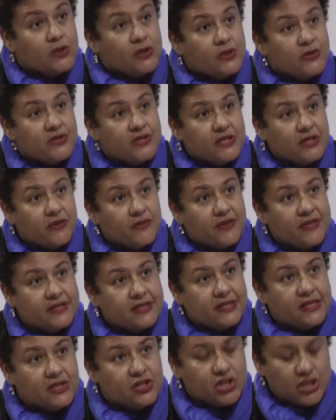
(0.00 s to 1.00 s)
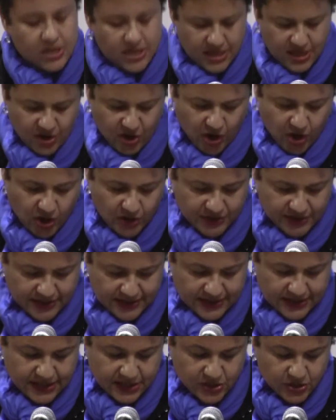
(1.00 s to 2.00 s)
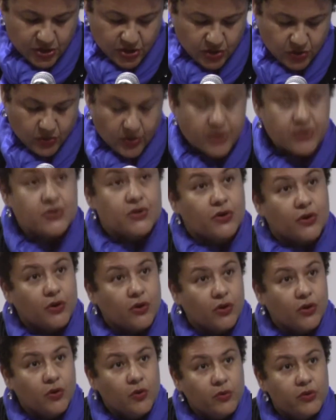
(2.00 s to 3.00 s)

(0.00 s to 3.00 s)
when Lucille visited, she called us into a circle,